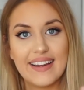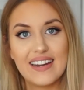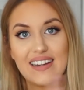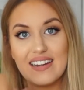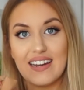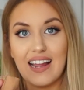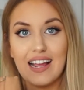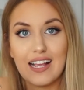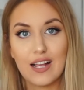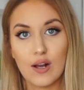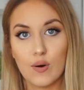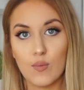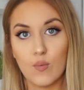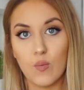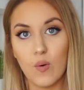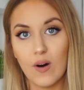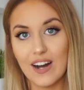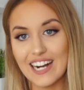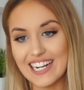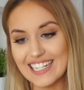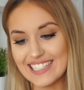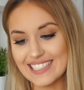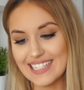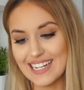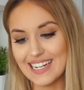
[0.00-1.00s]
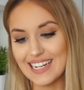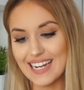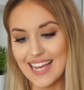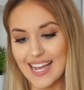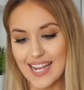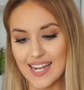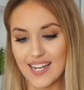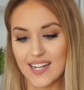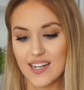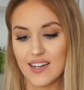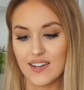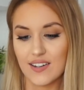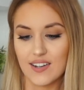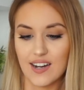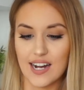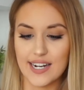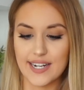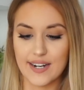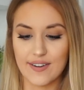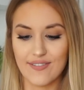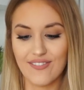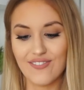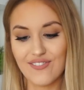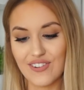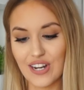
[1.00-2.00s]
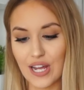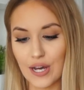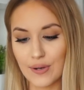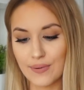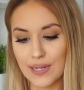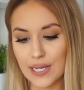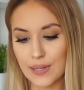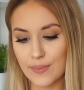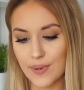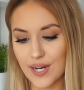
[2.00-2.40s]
like wider leg kind of flowy